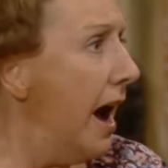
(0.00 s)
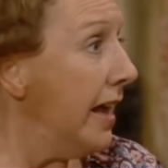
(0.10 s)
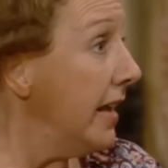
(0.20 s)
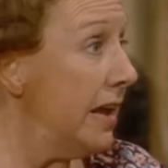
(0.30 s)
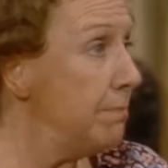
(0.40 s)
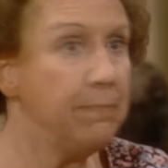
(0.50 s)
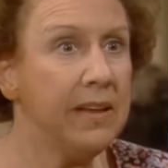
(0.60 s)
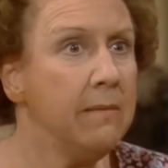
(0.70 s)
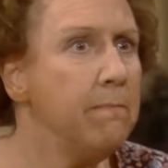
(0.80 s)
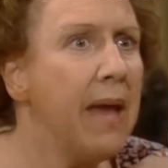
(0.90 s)
I ain't
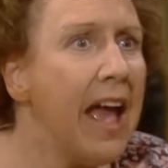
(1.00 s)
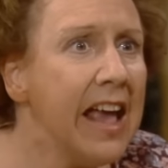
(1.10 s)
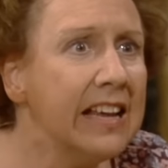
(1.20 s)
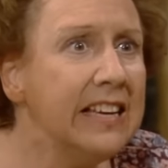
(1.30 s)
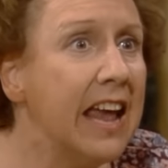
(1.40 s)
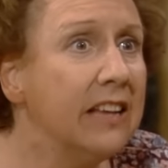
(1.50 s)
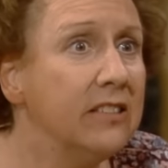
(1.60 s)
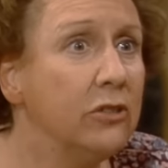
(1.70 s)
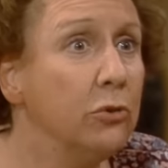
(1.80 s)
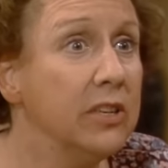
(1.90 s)
been back
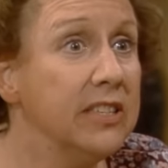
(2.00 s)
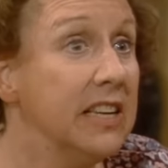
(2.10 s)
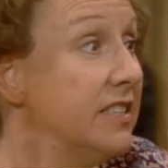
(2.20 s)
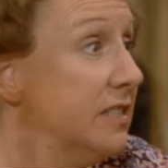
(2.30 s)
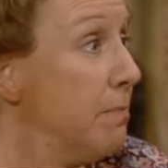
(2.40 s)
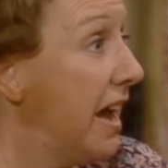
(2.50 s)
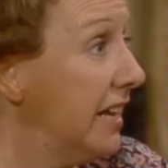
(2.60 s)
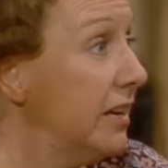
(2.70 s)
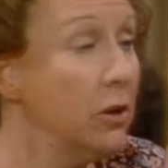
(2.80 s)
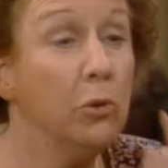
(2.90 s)
next door since
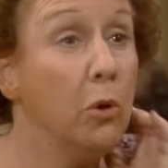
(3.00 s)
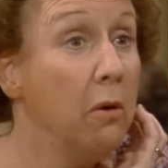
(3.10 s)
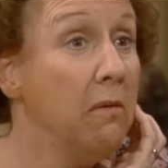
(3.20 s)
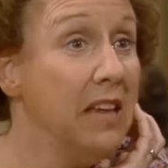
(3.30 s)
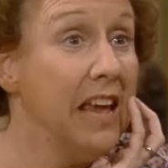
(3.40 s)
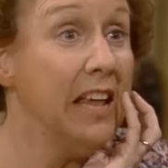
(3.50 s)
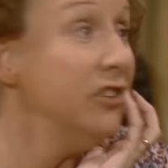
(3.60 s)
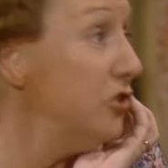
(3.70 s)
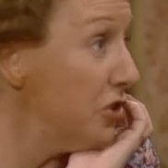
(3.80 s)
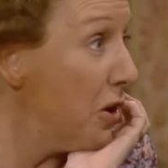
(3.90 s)
Mike and Gloria
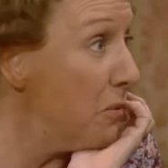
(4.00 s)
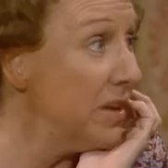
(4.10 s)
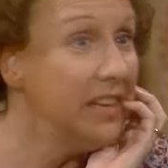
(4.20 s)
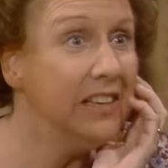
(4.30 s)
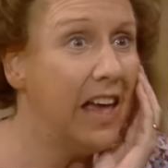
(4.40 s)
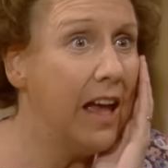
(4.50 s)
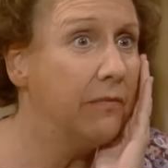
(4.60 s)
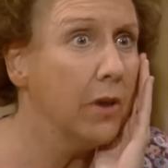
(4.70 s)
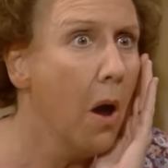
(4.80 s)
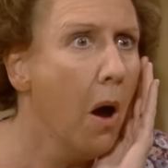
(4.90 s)
and Joey
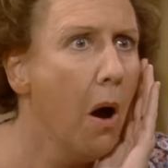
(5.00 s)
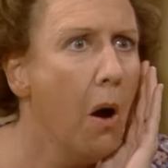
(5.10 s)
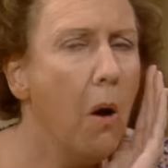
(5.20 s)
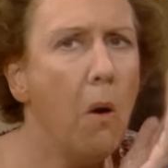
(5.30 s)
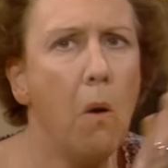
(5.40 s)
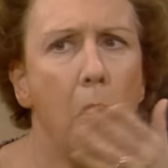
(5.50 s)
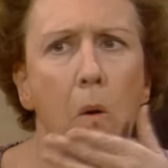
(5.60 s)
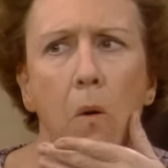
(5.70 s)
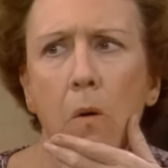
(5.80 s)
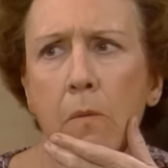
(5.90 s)
left.
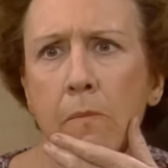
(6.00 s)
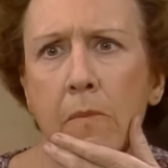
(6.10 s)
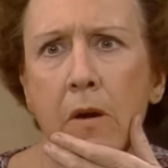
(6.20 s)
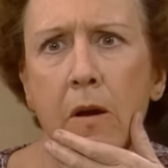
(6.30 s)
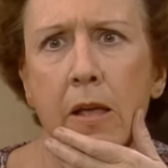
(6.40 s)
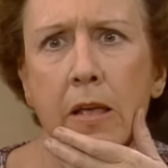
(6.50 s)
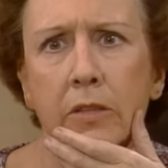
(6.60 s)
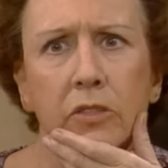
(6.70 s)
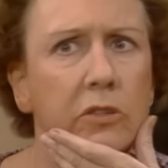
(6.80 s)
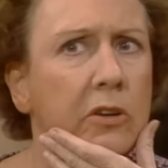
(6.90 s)
Oh, my,
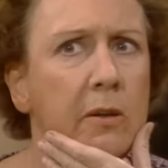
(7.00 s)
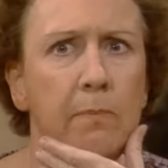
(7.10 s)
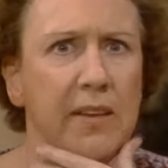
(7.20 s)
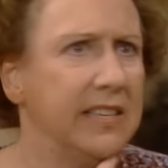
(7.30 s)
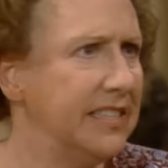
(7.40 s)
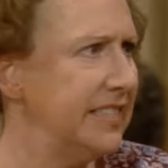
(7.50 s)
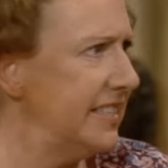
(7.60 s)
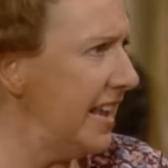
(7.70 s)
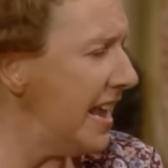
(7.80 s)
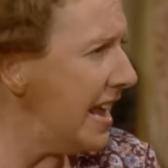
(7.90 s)
it's gonna be
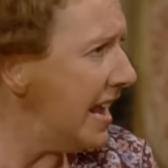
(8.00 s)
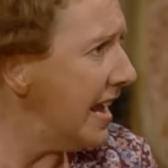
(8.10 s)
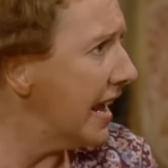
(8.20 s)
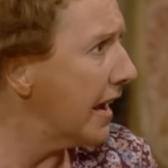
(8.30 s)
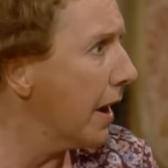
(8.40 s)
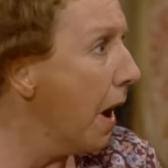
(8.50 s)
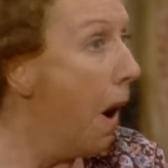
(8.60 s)
sad.